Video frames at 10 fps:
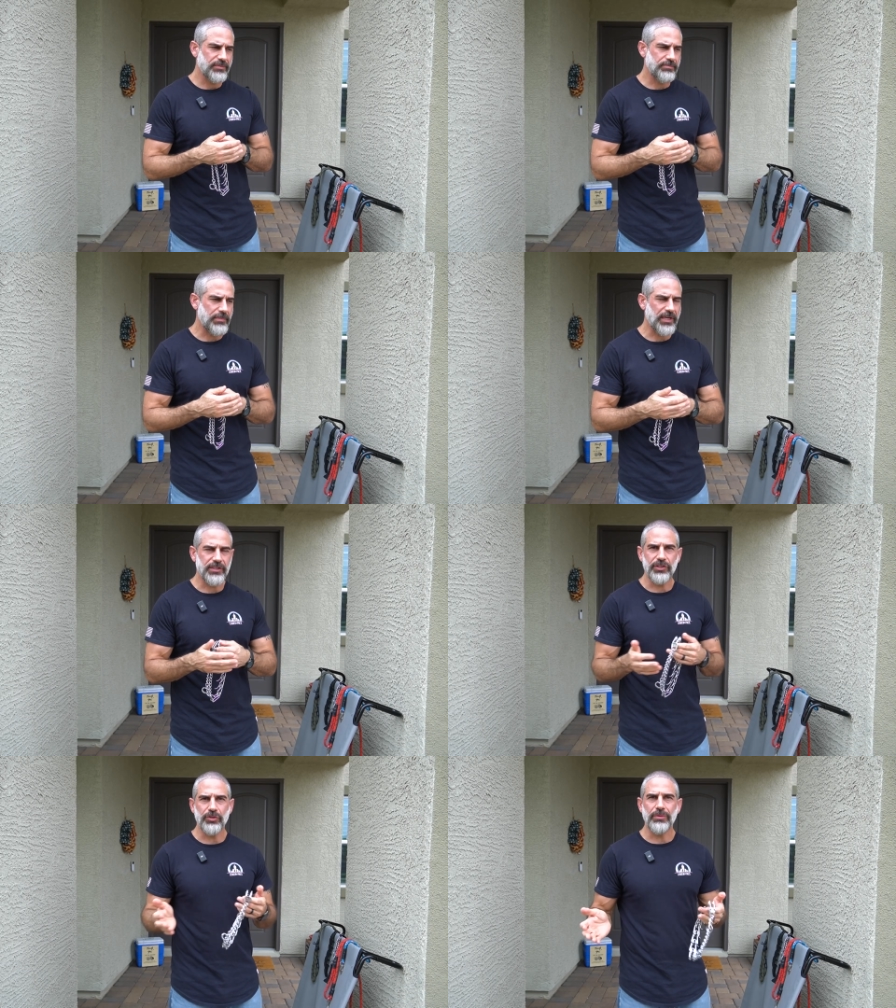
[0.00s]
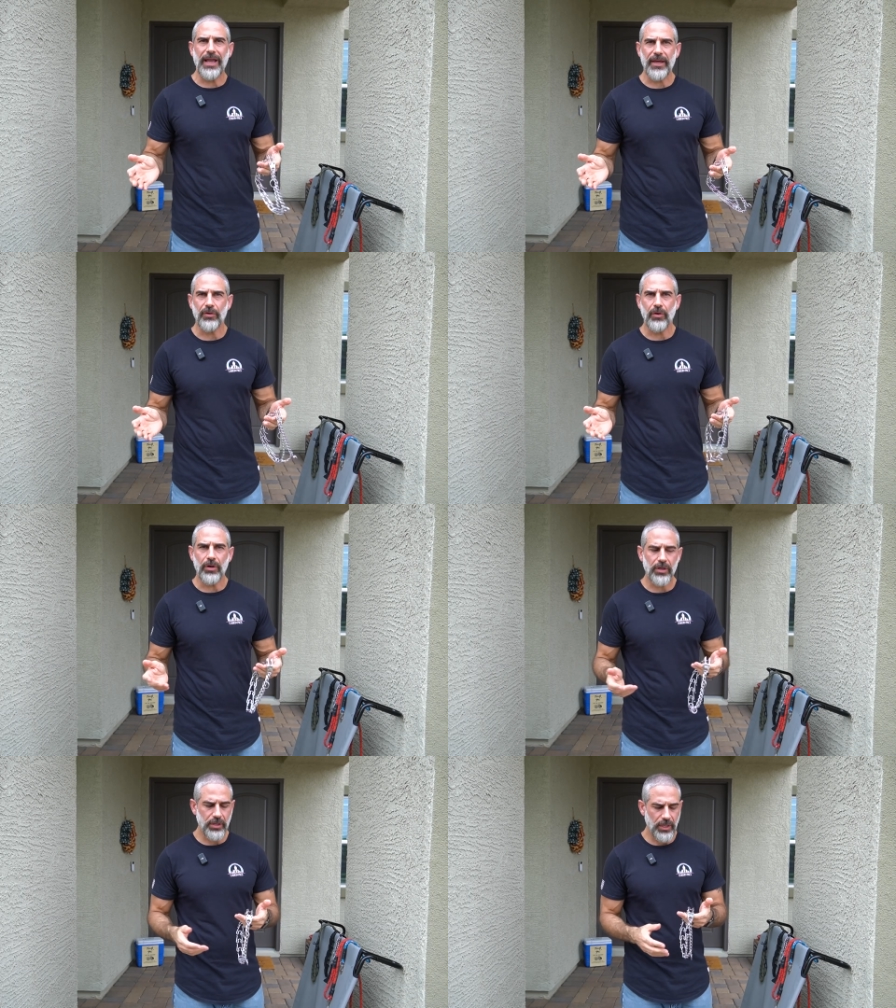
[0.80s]
minding you at
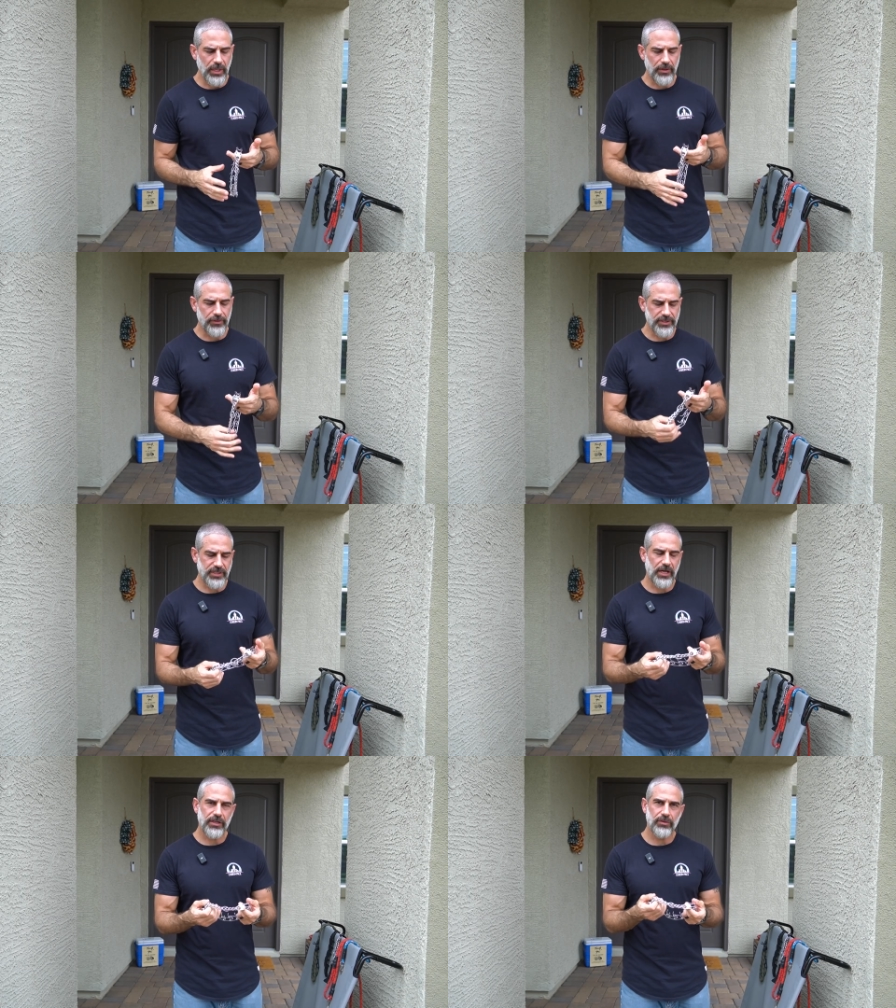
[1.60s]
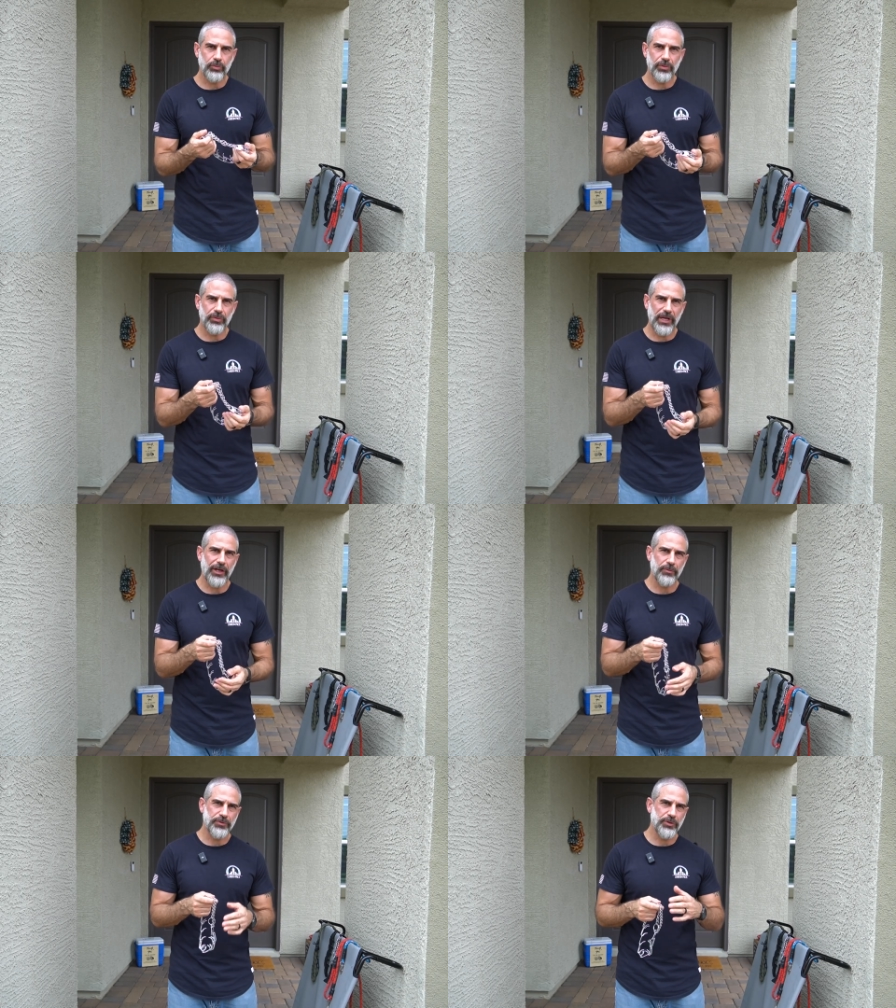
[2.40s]
all. This collar will
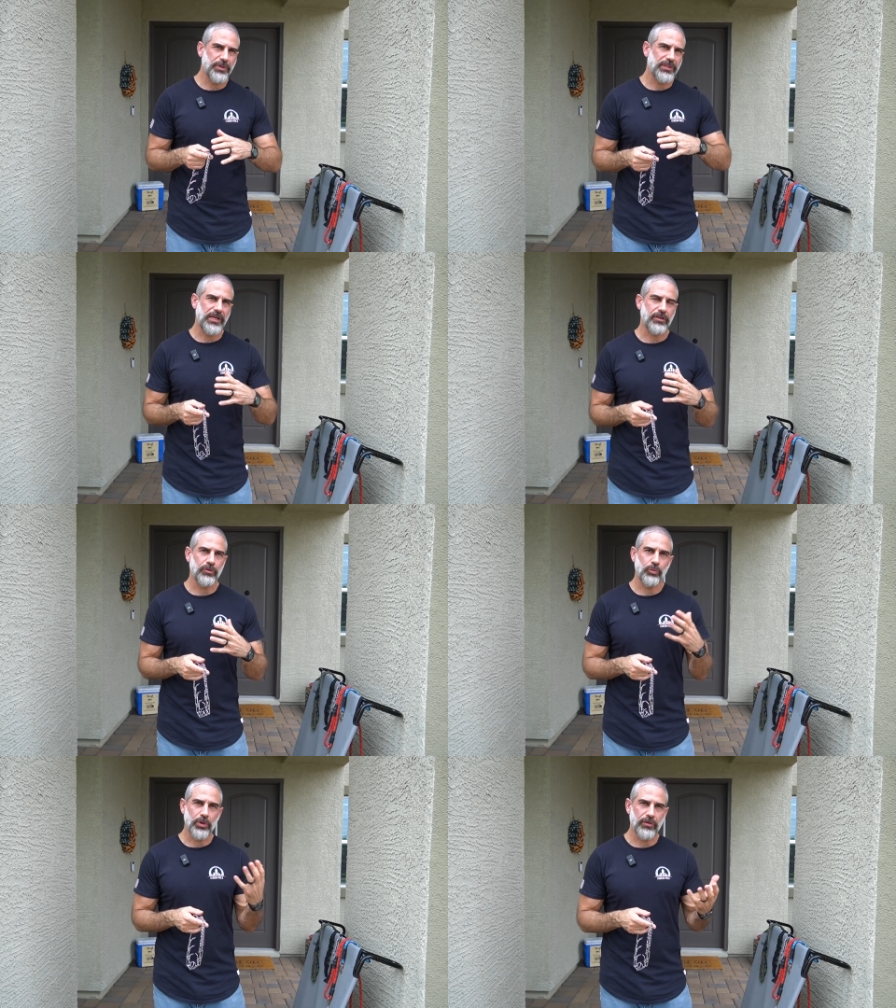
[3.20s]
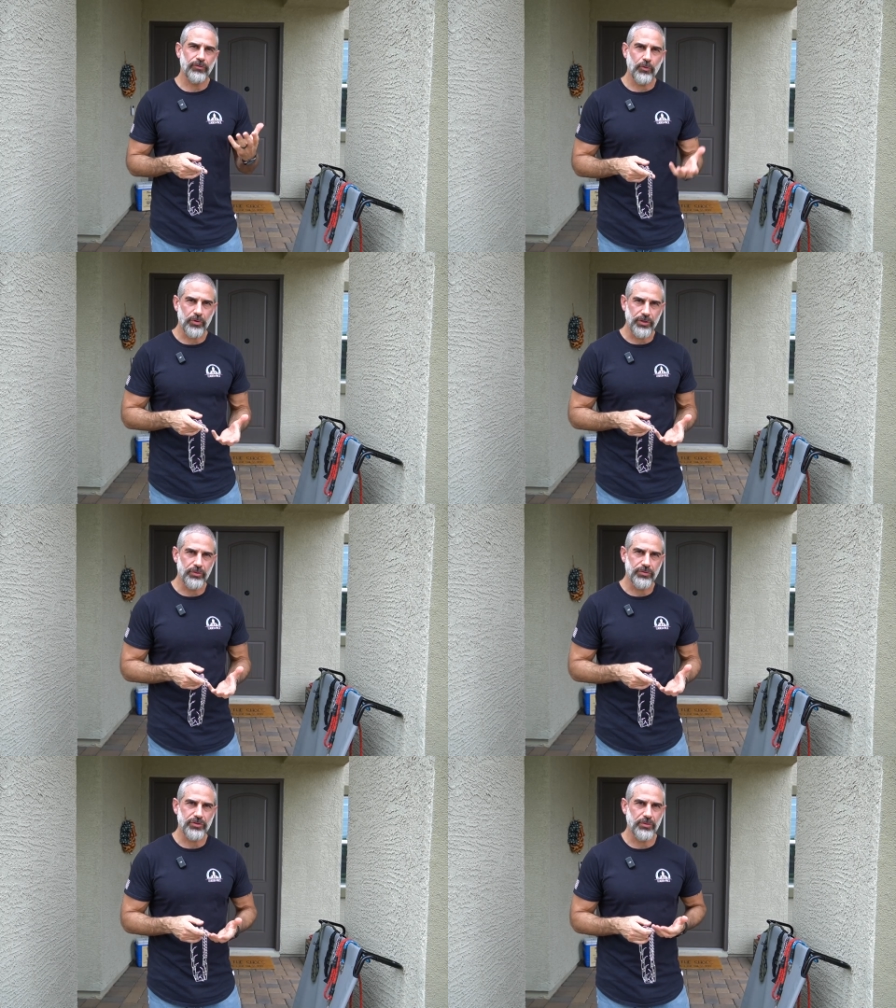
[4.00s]
help do a lot of the work for
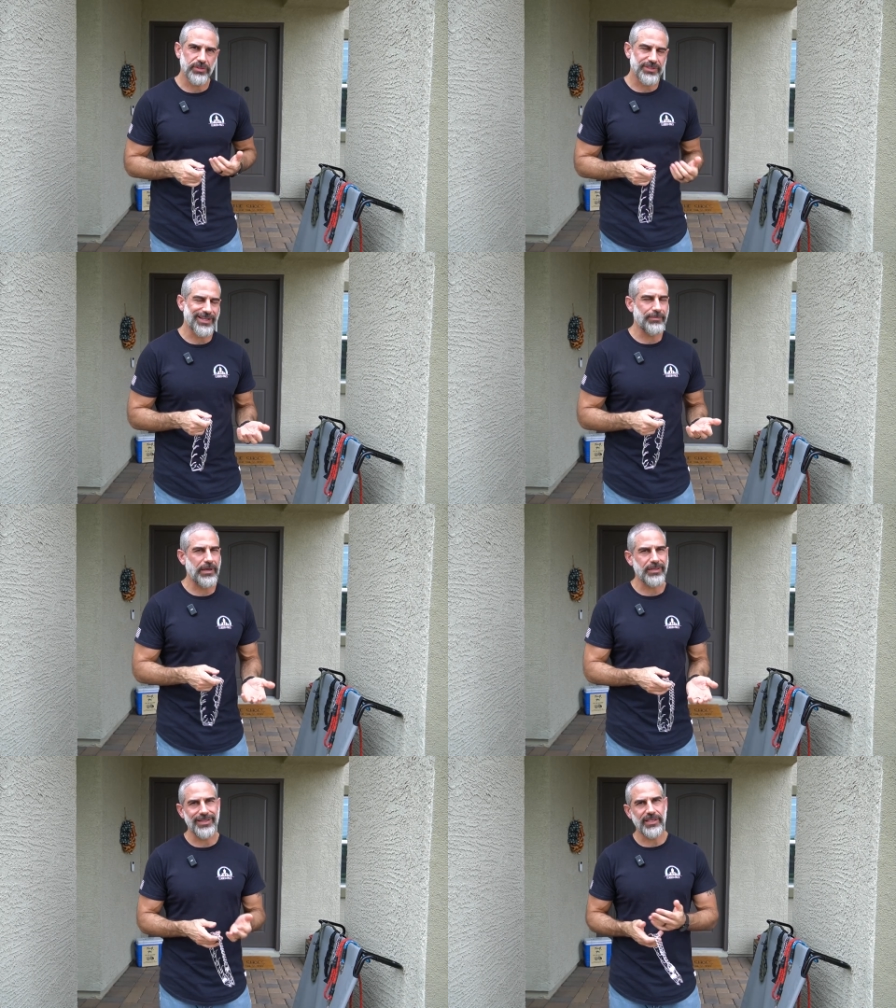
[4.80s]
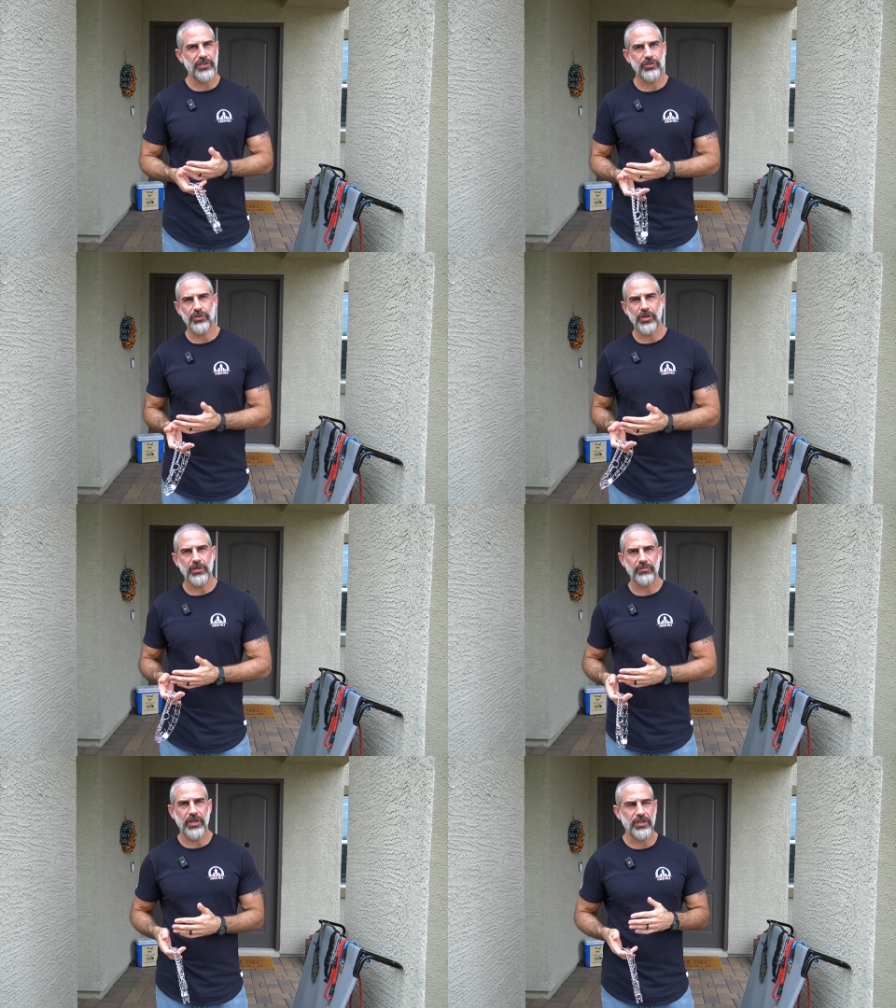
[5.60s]
you. So it's not about yanking your dog
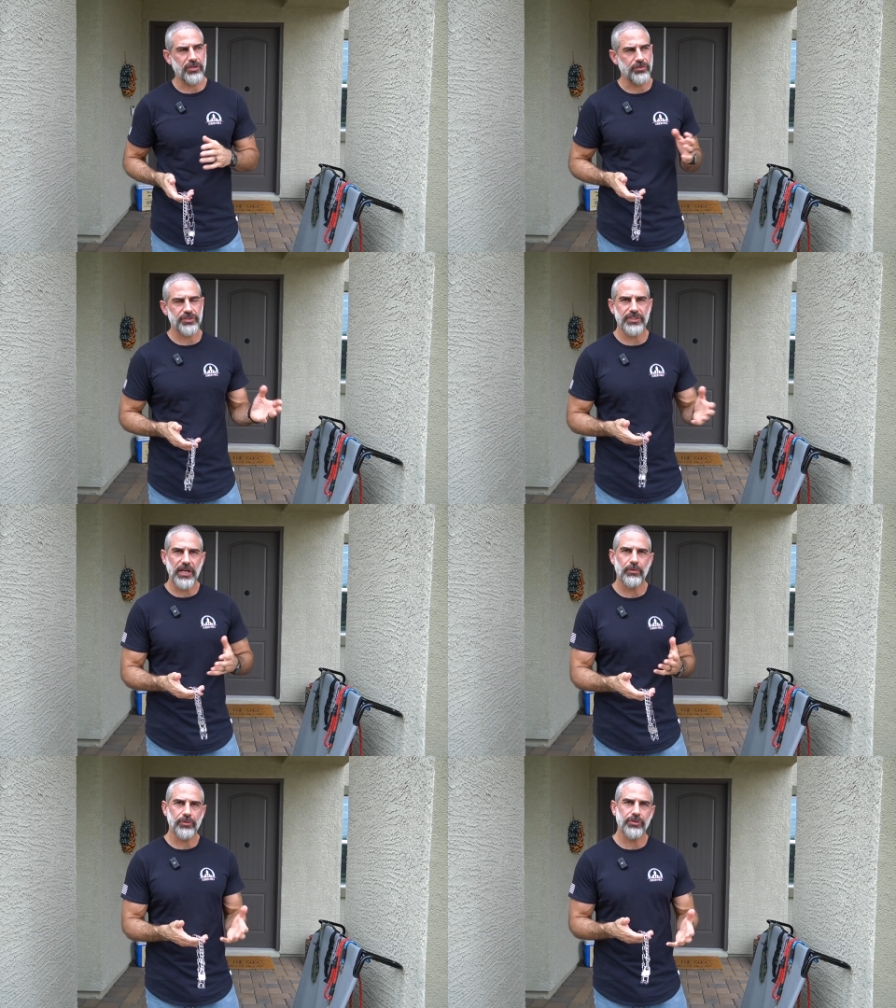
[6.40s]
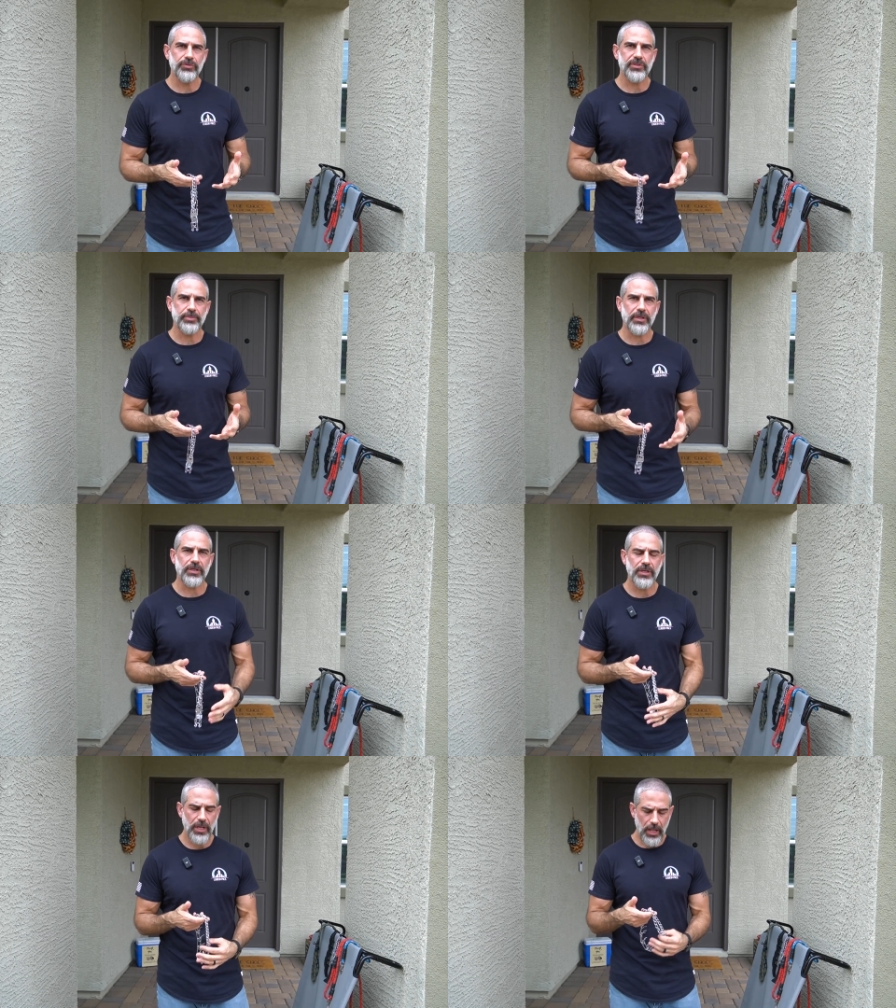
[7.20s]
around, and you'll see how we'll use the
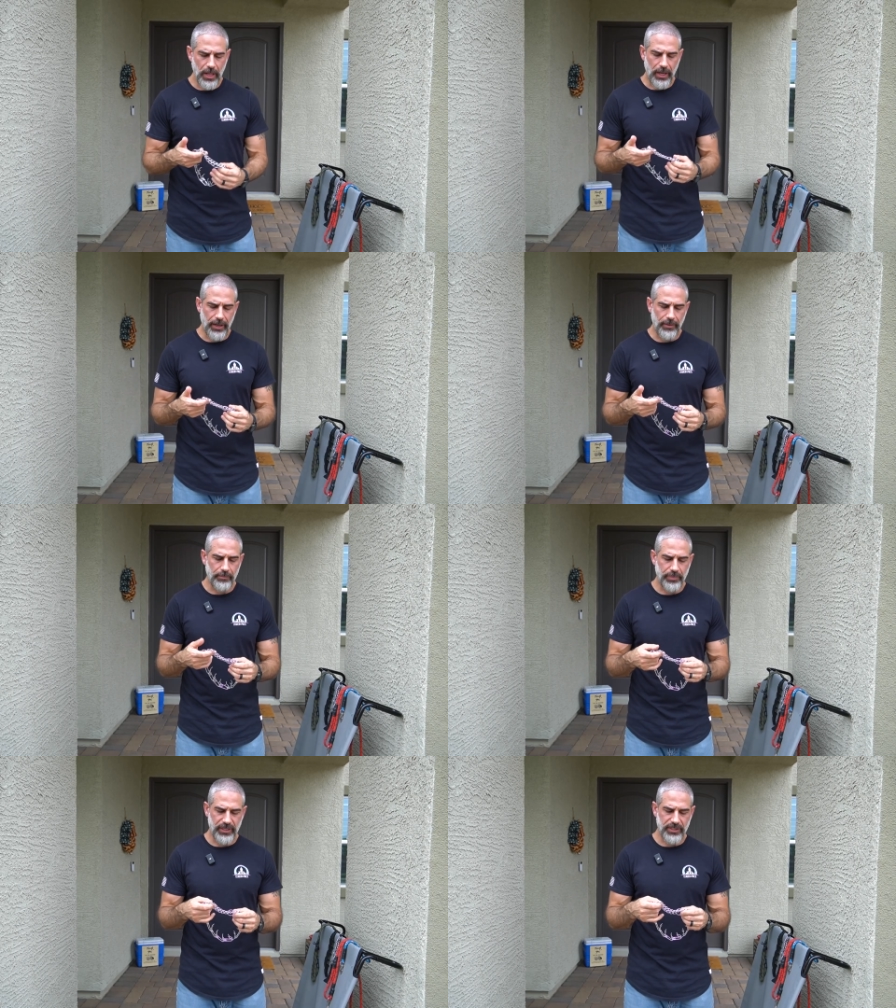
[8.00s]
prong, but